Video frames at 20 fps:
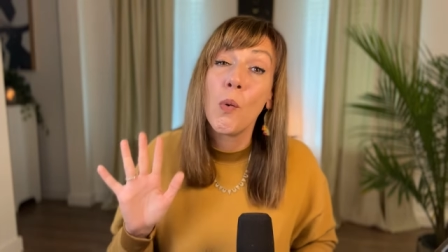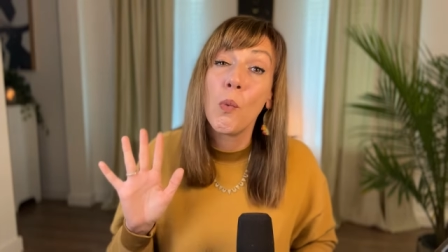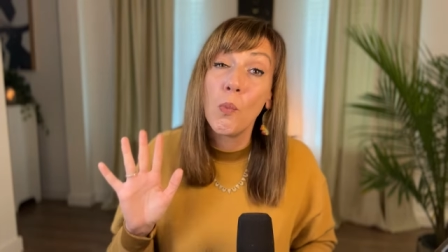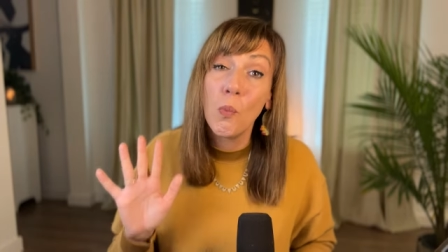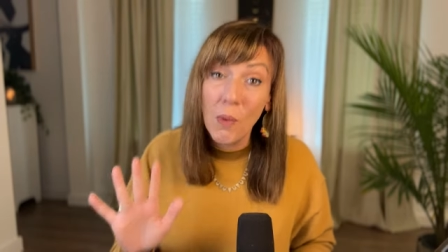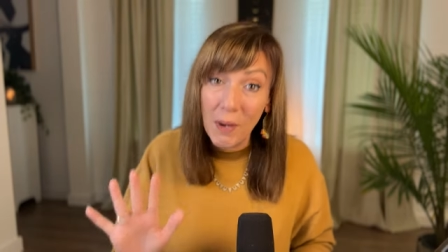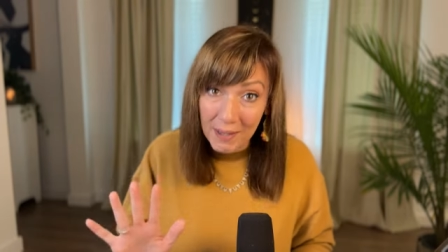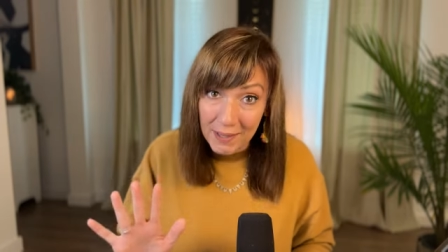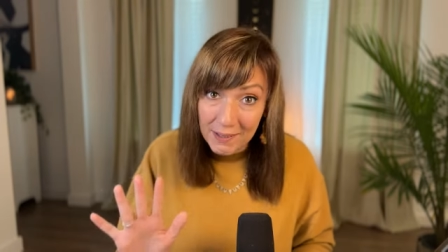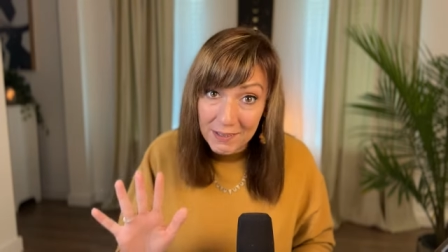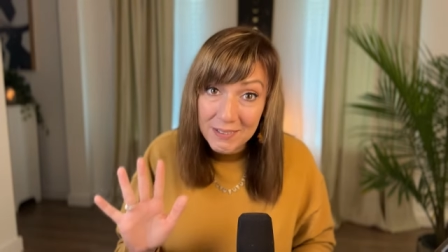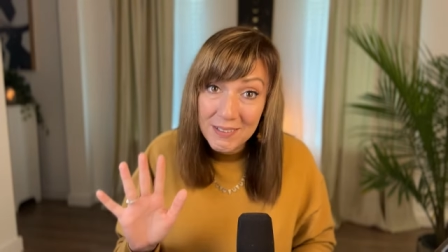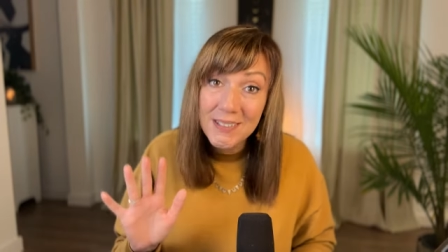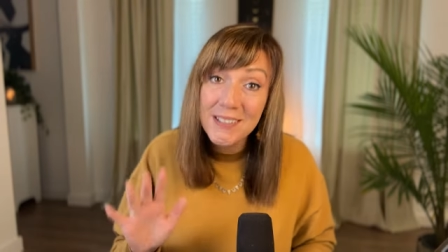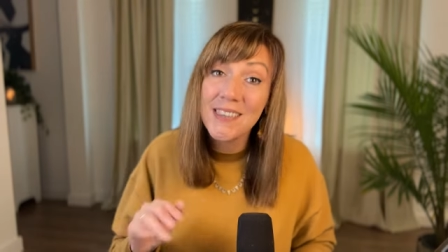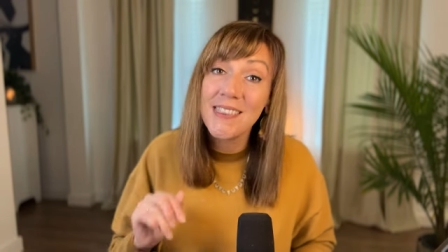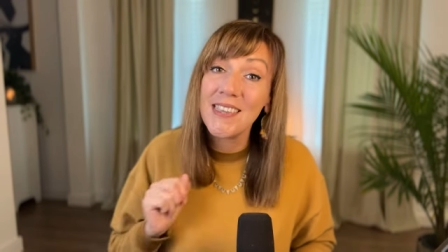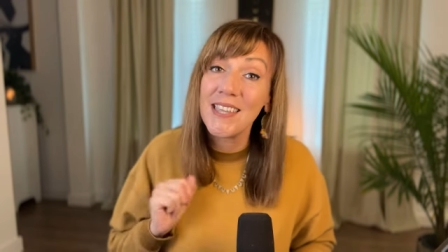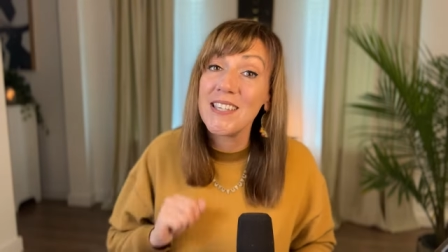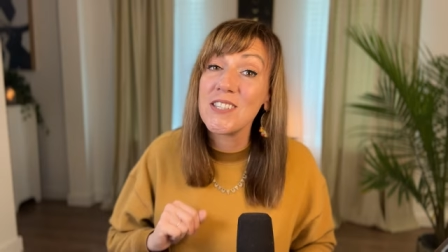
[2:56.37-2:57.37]
when
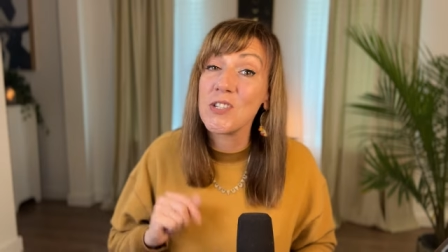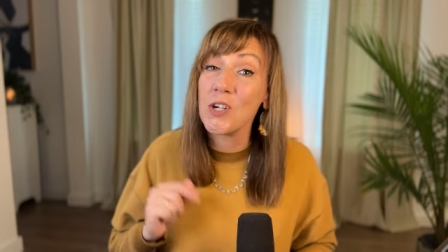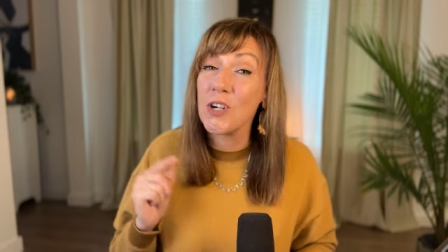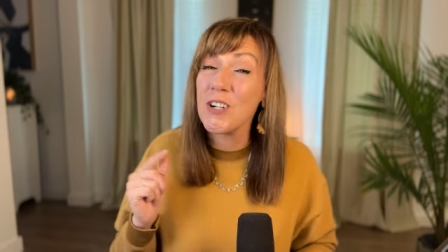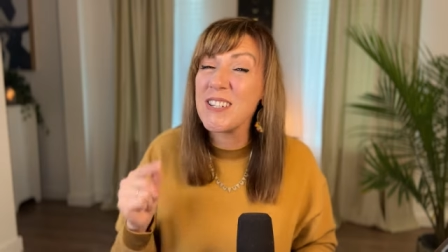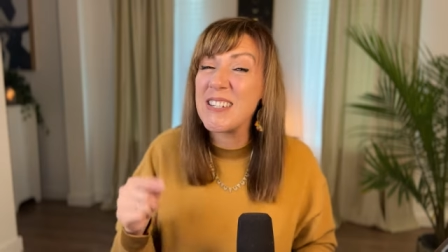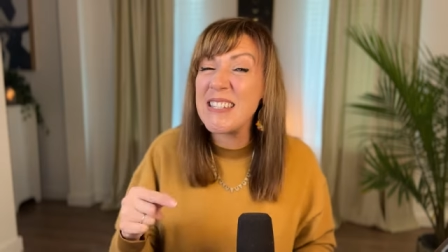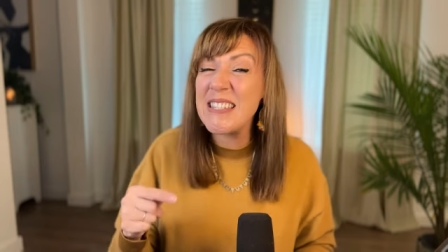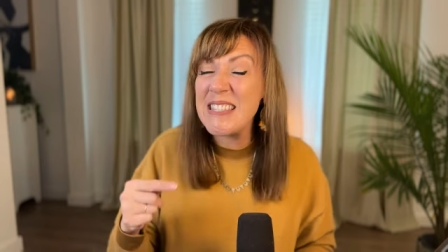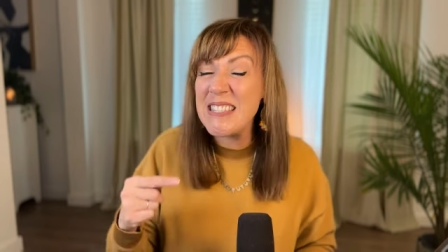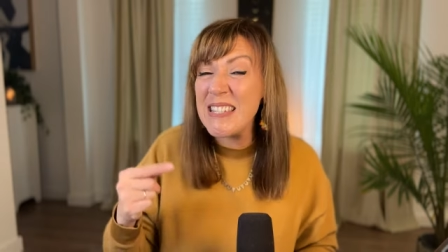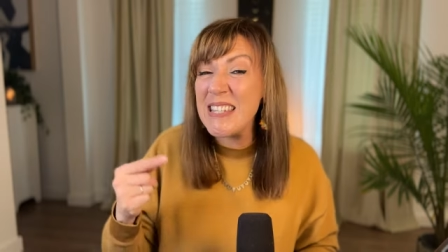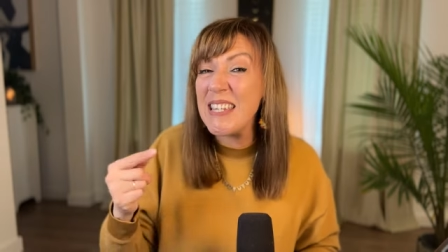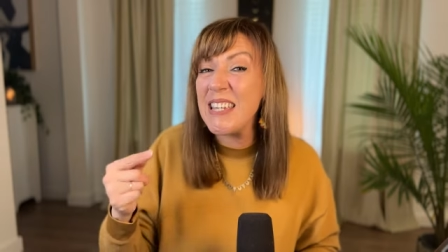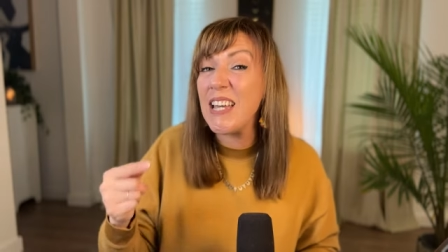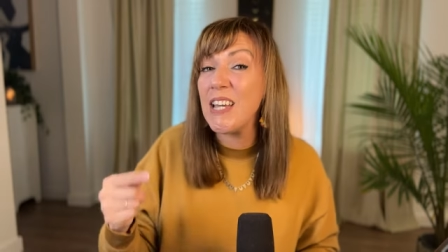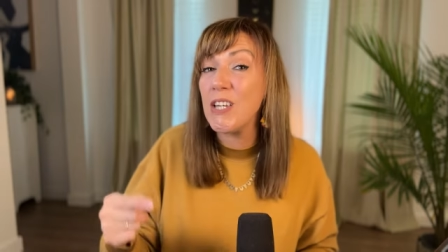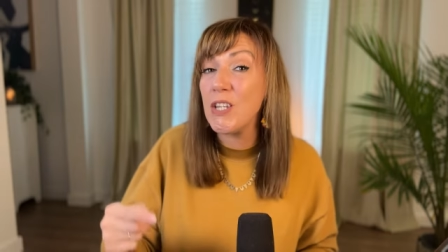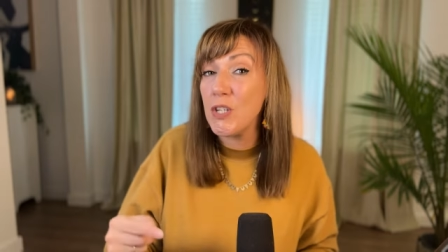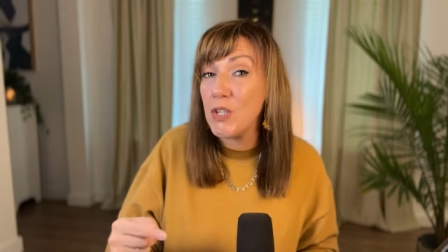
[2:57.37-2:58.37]
they start to
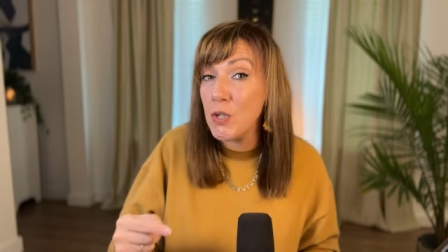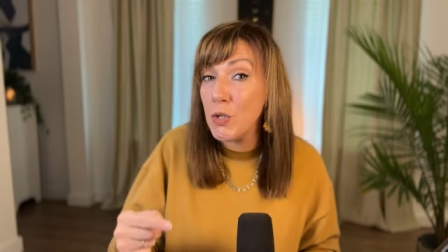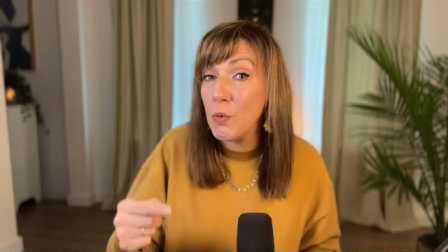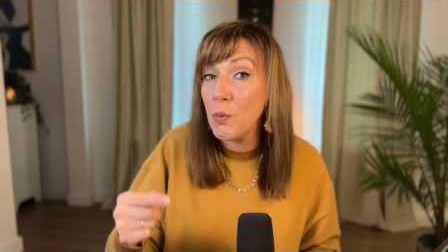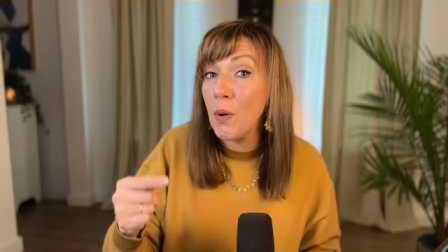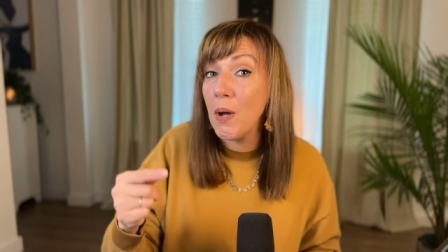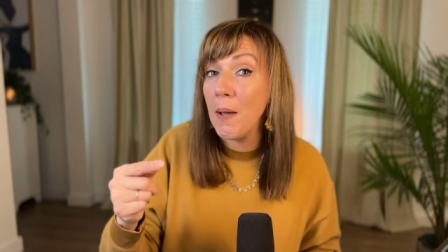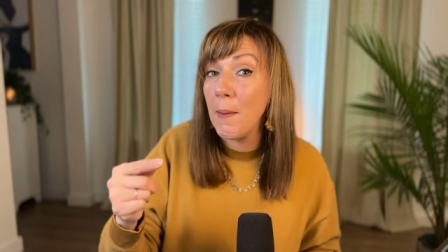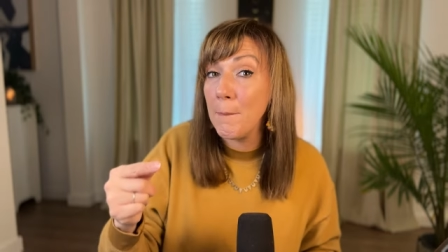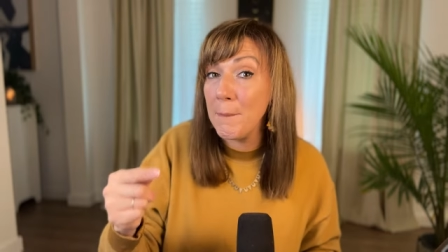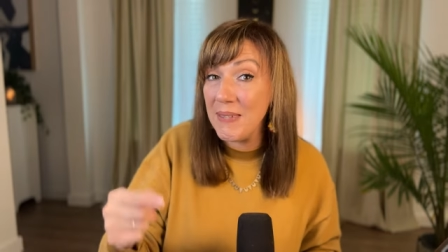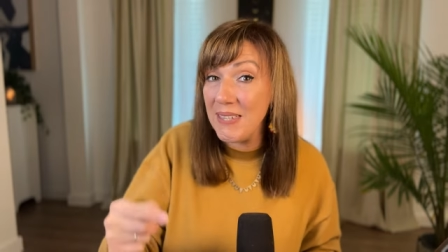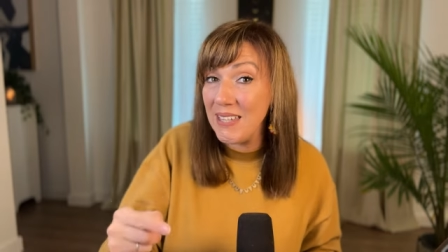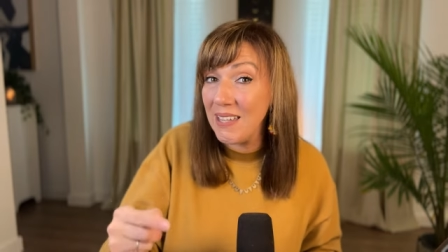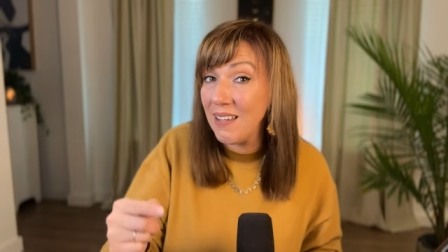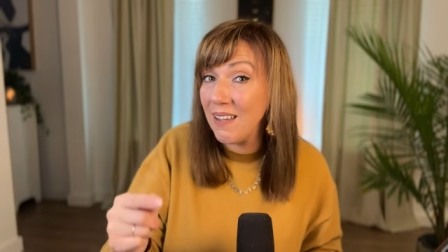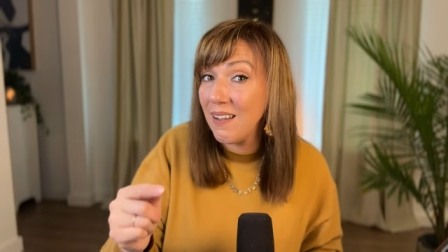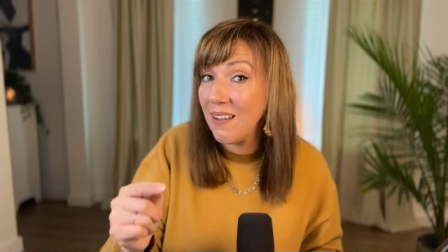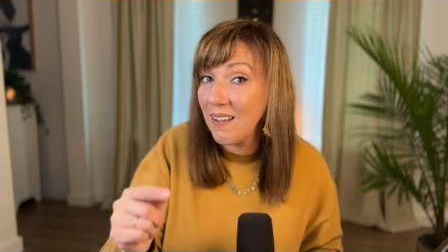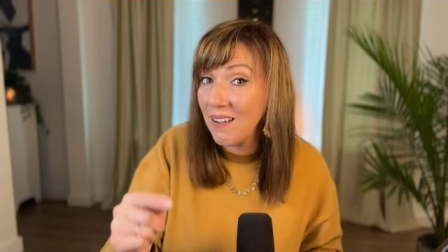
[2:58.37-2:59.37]
see you
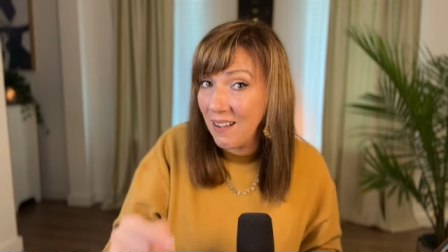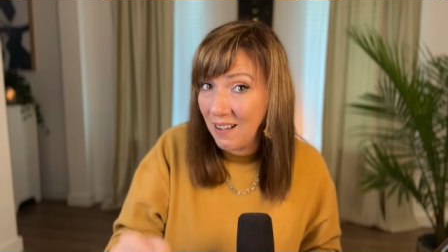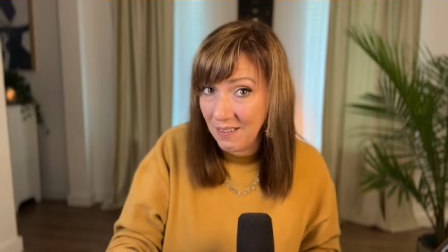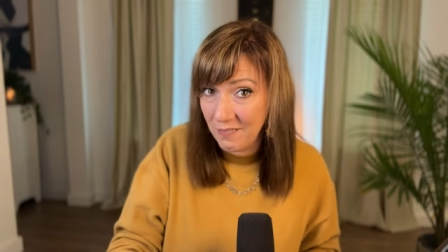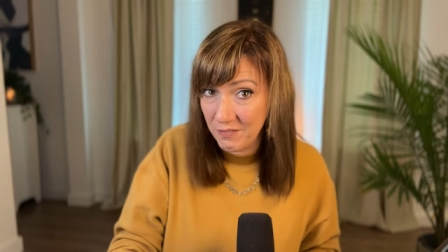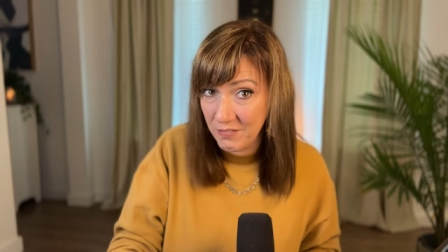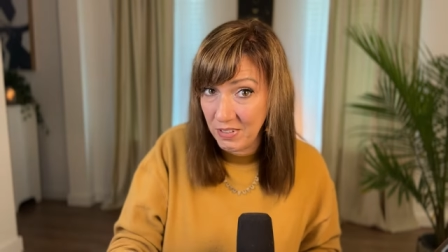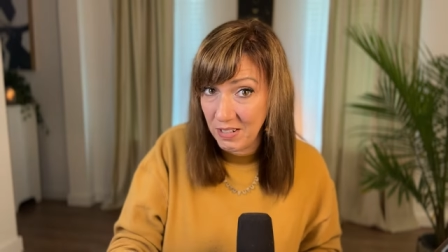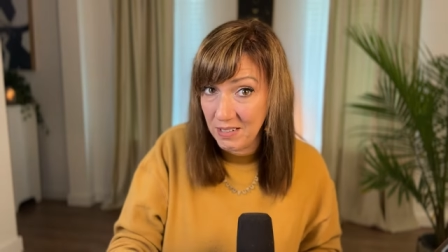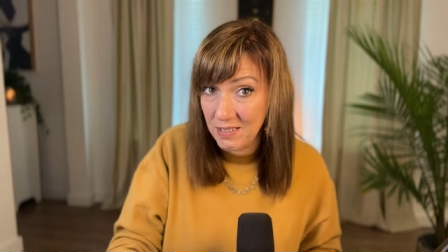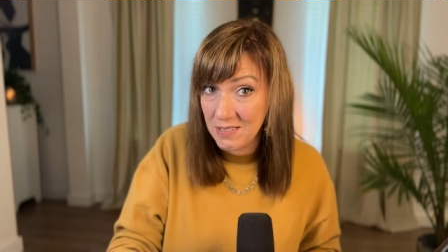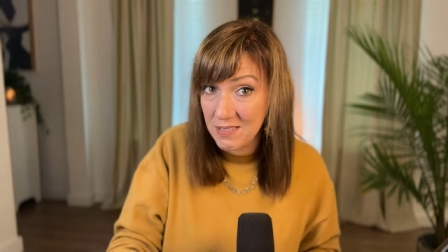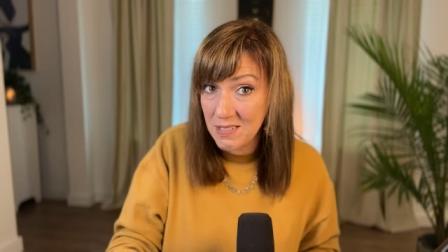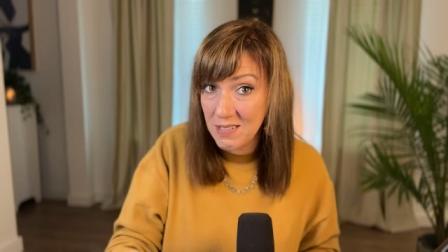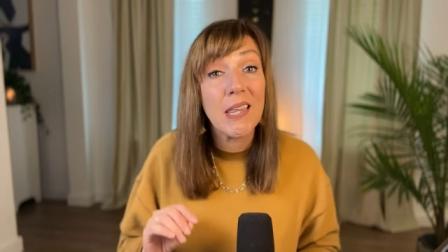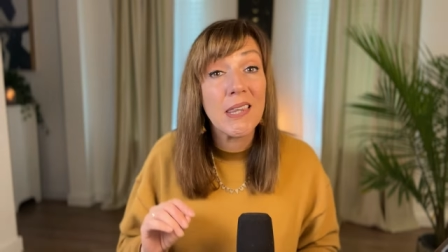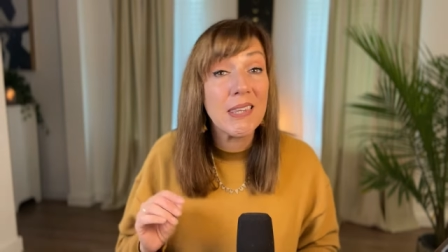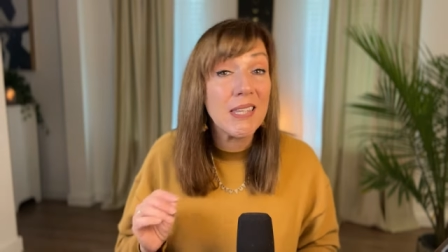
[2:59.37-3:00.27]
being confident.